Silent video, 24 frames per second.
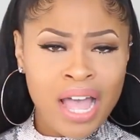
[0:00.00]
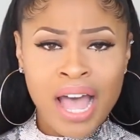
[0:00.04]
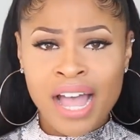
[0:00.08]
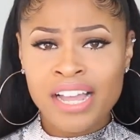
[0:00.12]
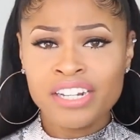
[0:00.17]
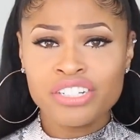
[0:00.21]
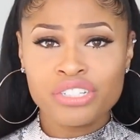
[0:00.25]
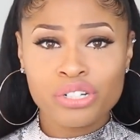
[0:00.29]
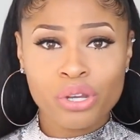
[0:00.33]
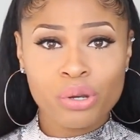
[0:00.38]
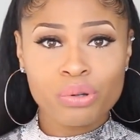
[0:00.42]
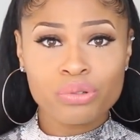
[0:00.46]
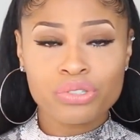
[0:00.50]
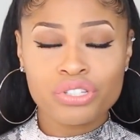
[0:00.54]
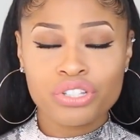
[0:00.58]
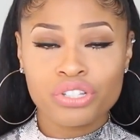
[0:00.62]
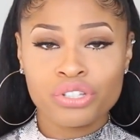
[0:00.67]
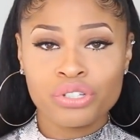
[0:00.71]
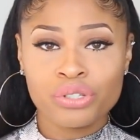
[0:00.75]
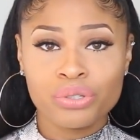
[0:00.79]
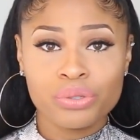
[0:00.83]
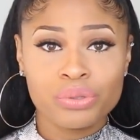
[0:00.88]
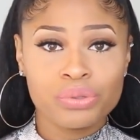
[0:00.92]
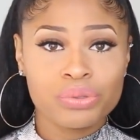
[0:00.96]
I don't
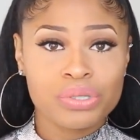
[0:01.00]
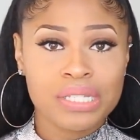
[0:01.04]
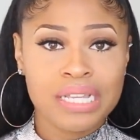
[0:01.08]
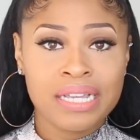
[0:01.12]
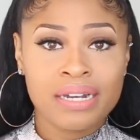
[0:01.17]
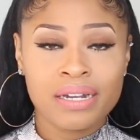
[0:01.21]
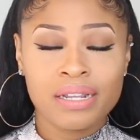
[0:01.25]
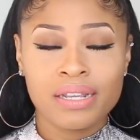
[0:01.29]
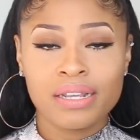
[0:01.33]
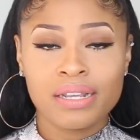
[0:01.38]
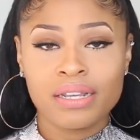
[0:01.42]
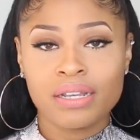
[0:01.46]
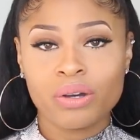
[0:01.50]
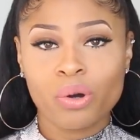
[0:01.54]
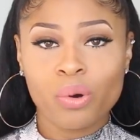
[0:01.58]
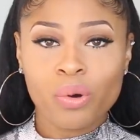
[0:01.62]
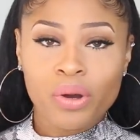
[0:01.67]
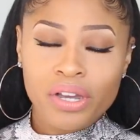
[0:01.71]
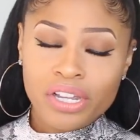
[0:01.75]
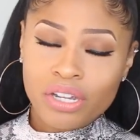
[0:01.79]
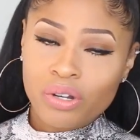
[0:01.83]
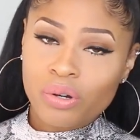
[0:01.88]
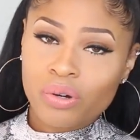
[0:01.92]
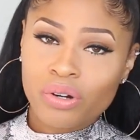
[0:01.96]
use any
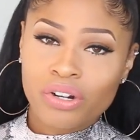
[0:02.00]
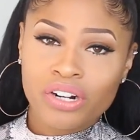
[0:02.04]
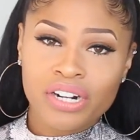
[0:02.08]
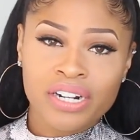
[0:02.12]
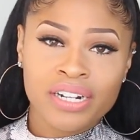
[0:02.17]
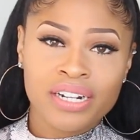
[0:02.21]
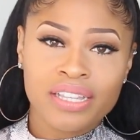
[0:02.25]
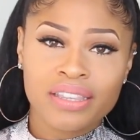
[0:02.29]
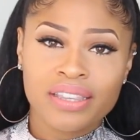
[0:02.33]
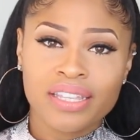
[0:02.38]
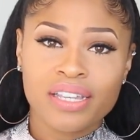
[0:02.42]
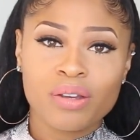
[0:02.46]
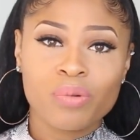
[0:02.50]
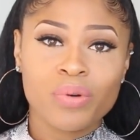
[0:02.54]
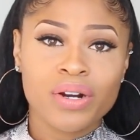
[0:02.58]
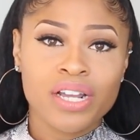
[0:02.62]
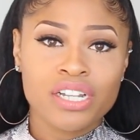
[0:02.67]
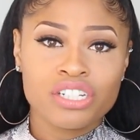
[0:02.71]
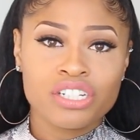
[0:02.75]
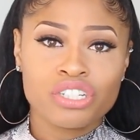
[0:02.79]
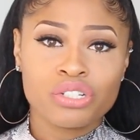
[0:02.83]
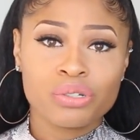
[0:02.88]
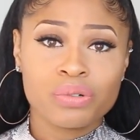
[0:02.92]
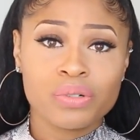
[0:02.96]
oil or anything when
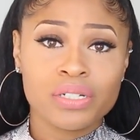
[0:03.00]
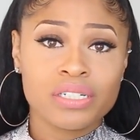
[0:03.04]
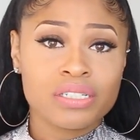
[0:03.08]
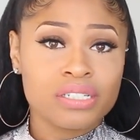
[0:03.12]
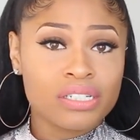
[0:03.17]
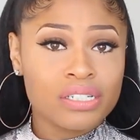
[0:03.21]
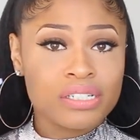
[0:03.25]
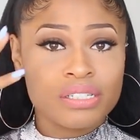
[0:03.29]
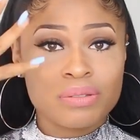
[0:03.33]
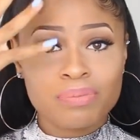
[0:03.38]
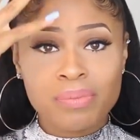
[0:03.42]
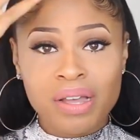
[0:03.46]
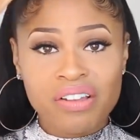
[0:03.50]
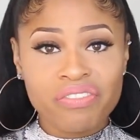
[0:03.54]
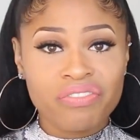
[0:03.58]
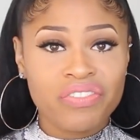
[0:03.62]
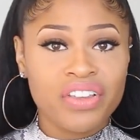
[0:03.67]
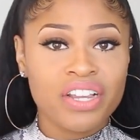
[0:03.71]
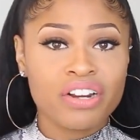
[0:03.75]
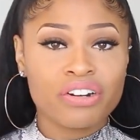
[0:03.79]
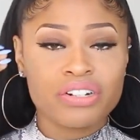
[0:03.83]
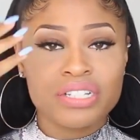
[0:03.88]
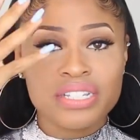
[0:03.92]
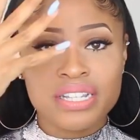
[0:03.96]
I do it, just my
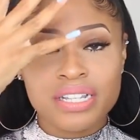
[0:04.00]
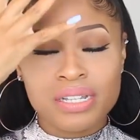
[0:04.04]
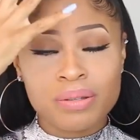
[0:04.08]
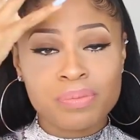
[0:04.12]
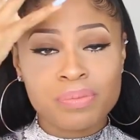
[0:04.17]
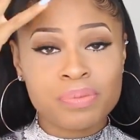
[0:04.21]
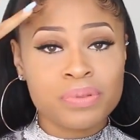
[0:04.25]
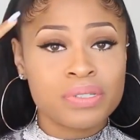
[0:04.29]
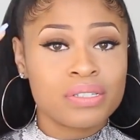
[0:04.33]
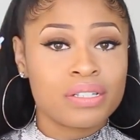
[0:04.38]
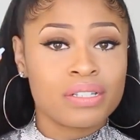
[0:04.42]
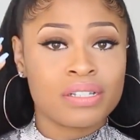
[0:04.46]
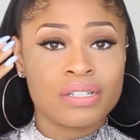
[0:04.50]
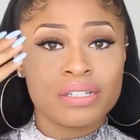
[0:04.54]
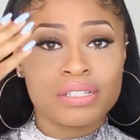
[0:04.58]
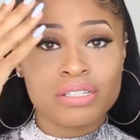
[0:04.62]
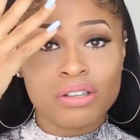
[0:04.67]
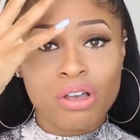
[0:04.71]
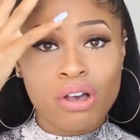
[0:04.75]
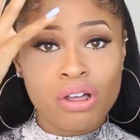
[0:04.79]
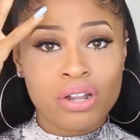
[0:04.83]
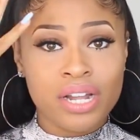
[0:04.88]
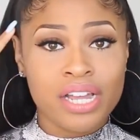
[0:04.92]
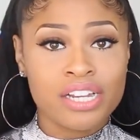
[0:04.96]
fingertips
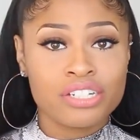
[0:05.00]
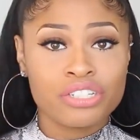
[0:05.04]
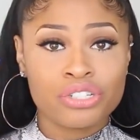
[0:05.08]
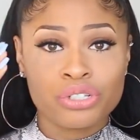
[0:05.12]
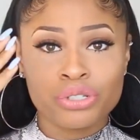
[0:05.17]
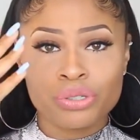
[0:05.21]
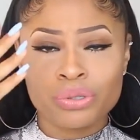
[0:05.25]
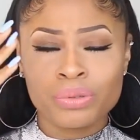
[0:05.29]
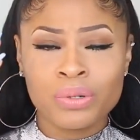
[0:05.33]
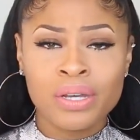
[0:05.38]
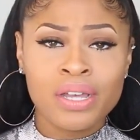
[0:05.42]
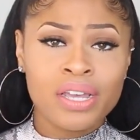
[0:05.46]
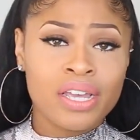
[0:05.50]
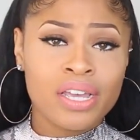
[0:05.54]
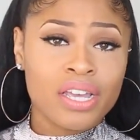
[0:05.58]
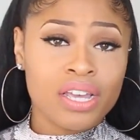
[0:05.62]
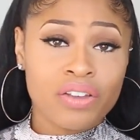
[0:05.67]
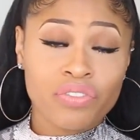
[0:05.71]
is all I do.